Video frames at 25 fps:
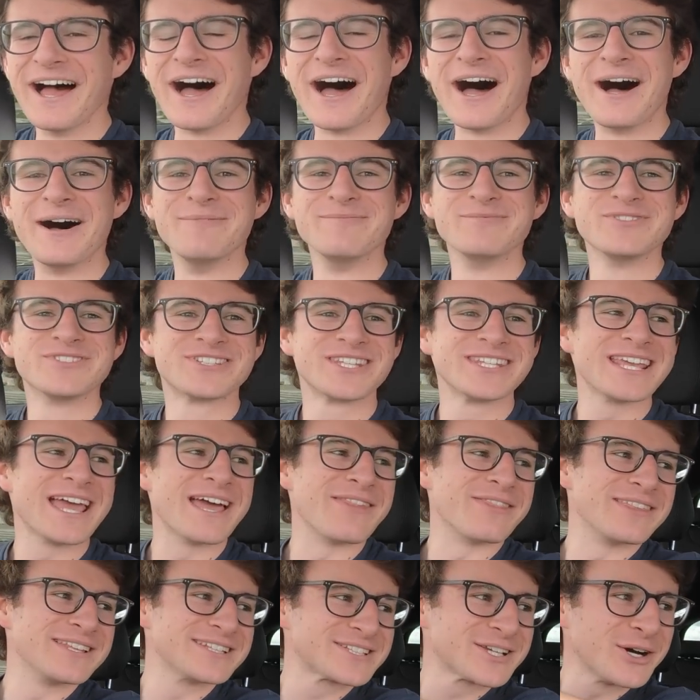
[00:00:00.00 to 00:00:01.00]
um, so
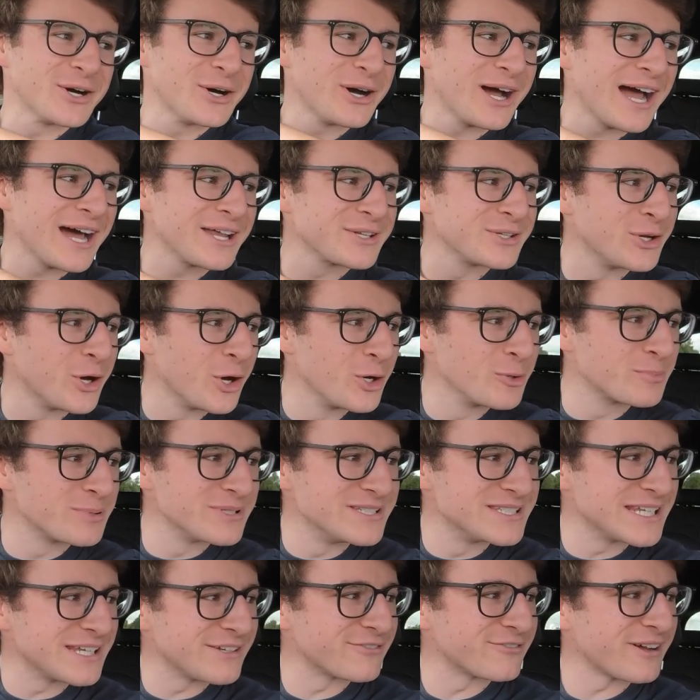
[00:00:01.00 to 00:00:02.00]
yeah, this car had an
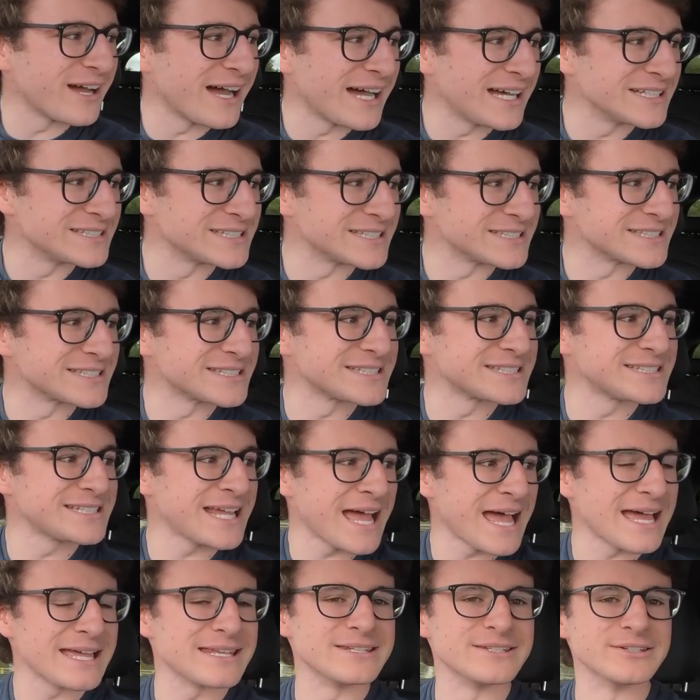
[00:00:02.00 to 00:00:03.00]
open diff as
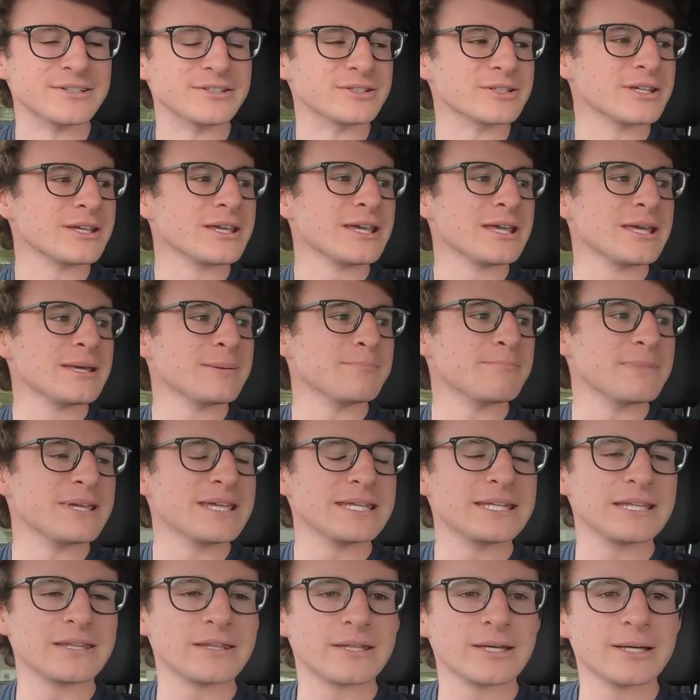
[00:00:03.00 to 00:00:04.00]
standard,
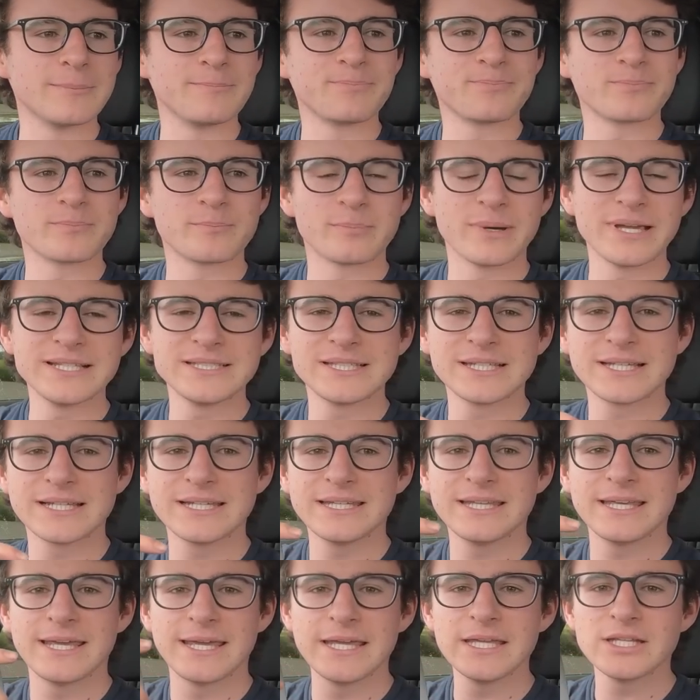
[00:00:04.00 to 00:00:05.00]
meaning that
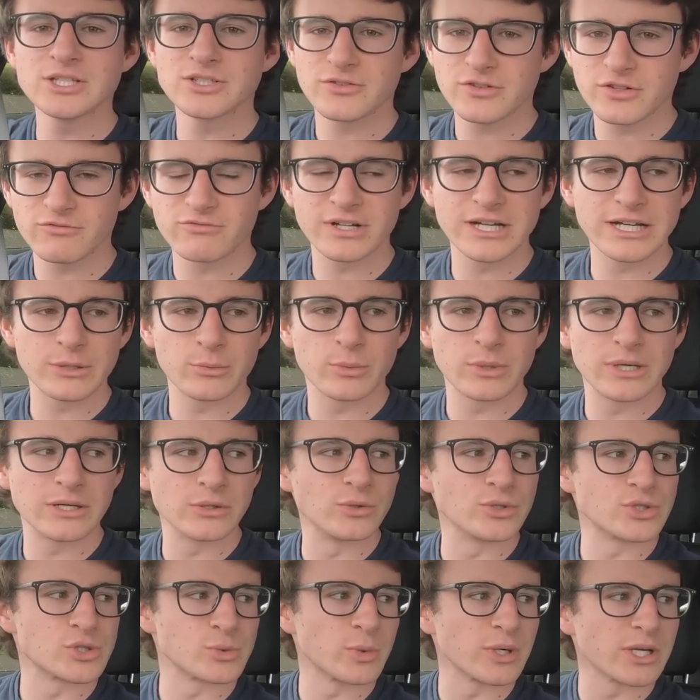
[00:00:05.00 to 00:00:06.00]
basically each of the rear
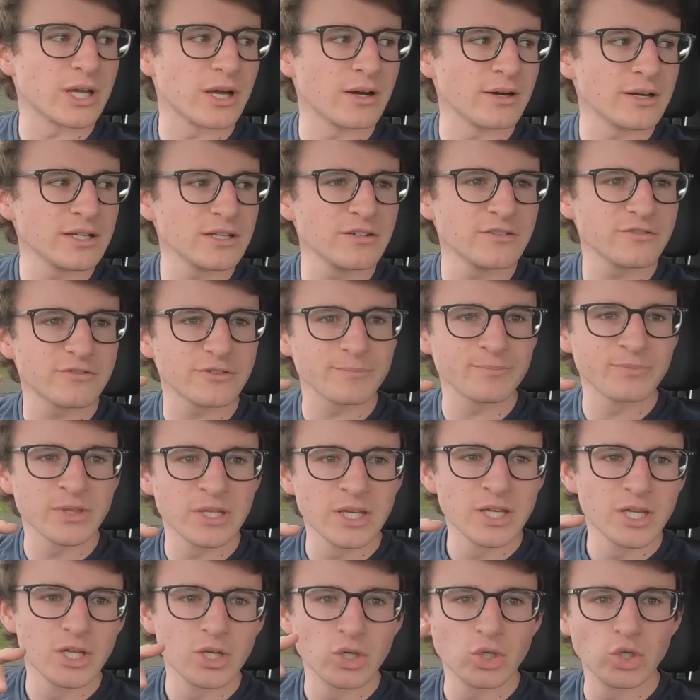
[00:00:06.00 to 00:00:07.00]
wheels were kind of
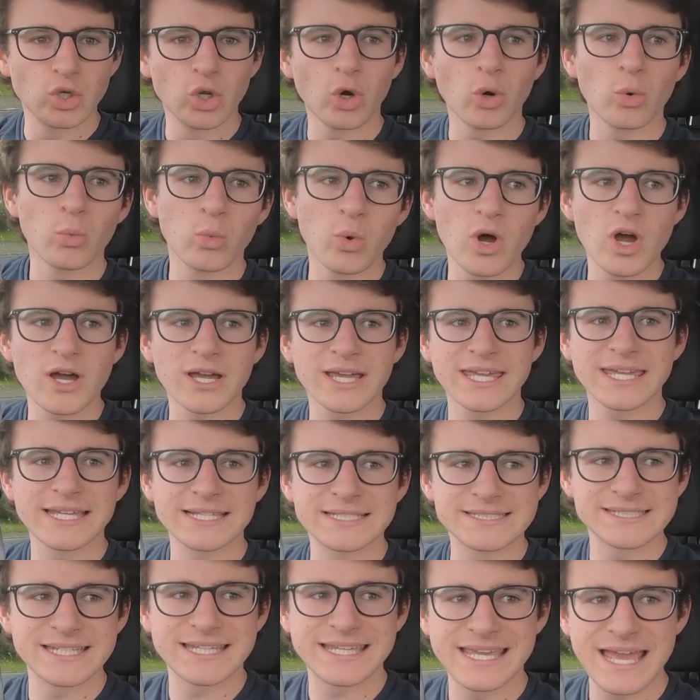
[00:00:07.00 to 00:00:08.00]
not
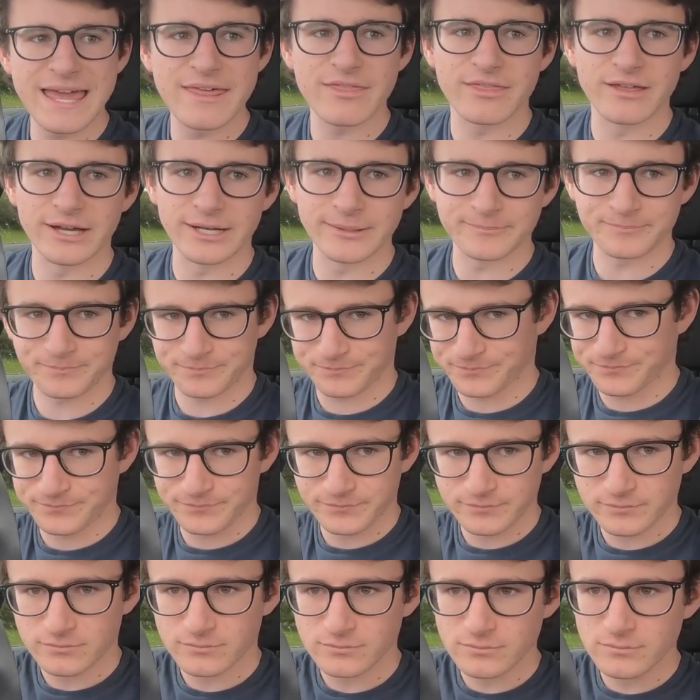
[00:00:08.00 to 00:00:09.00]
working together.
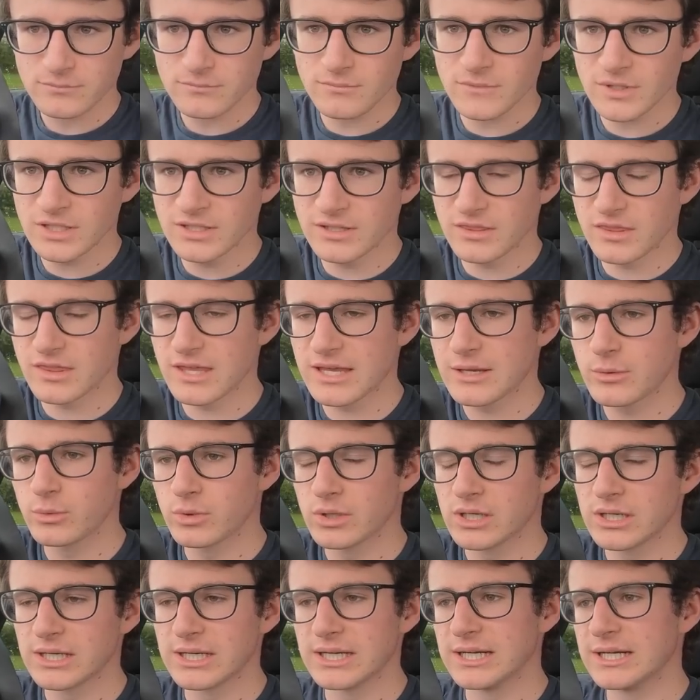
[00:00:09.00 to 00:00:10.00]
They
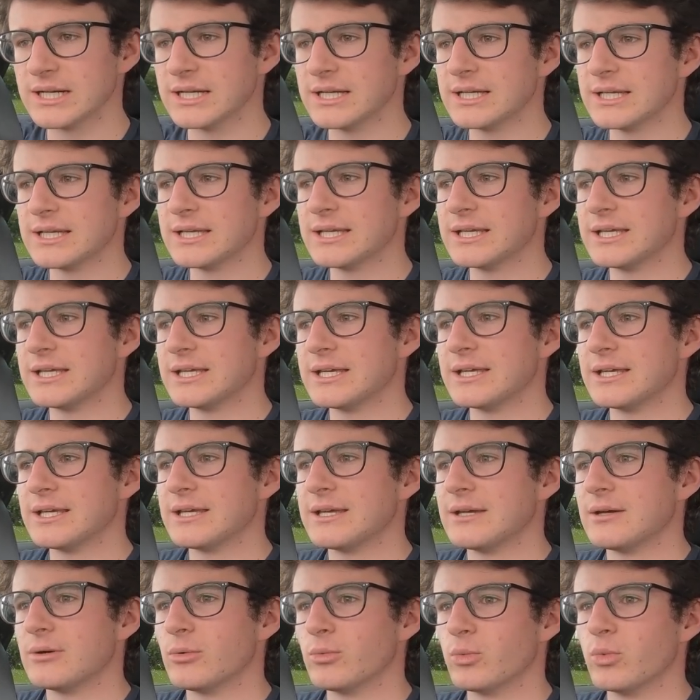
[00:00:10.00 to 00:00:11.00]
were
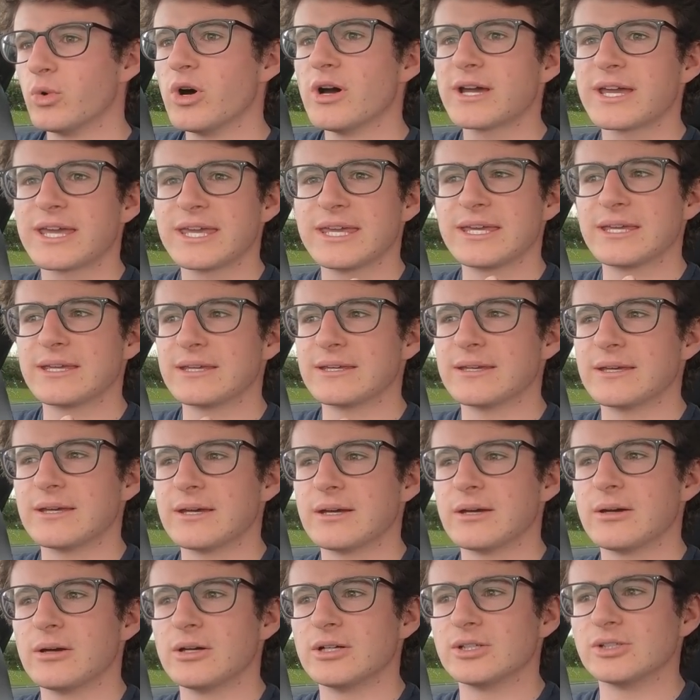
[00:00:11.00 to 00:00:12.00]
working
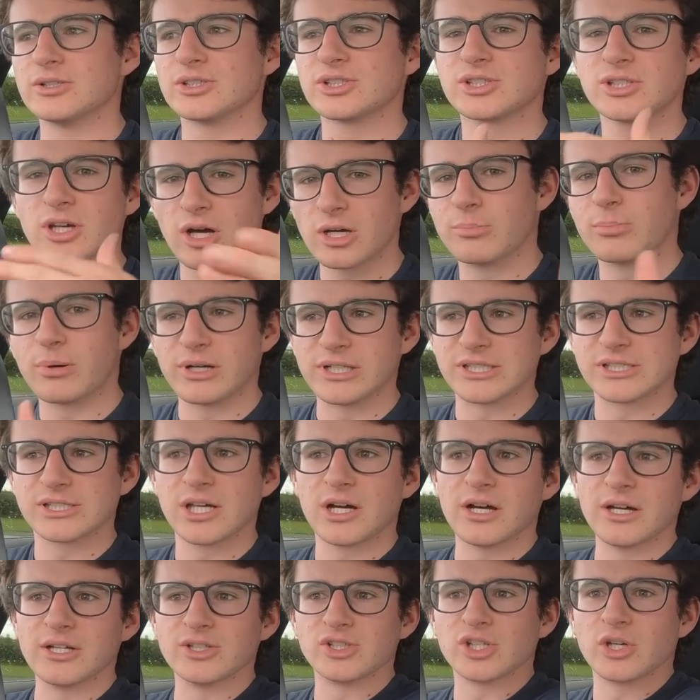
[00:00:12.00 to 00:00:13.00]
side by
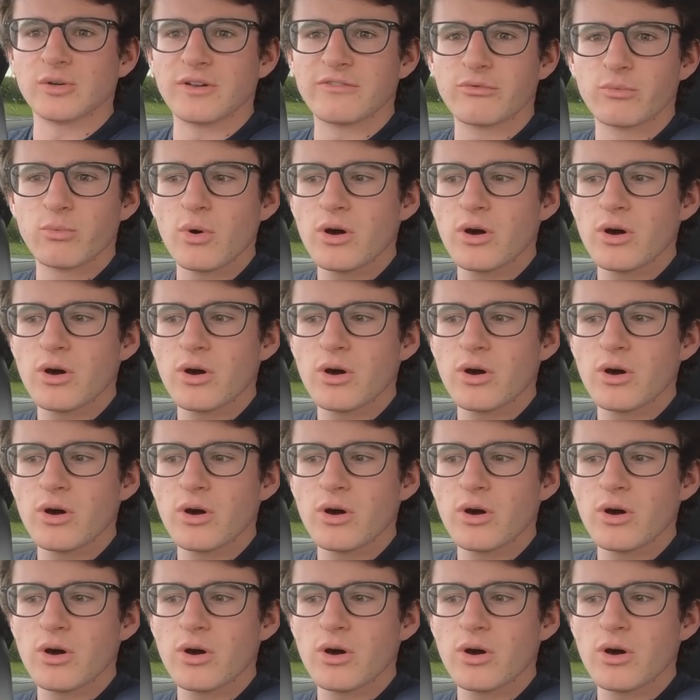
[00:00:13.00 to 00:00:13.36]
side. So if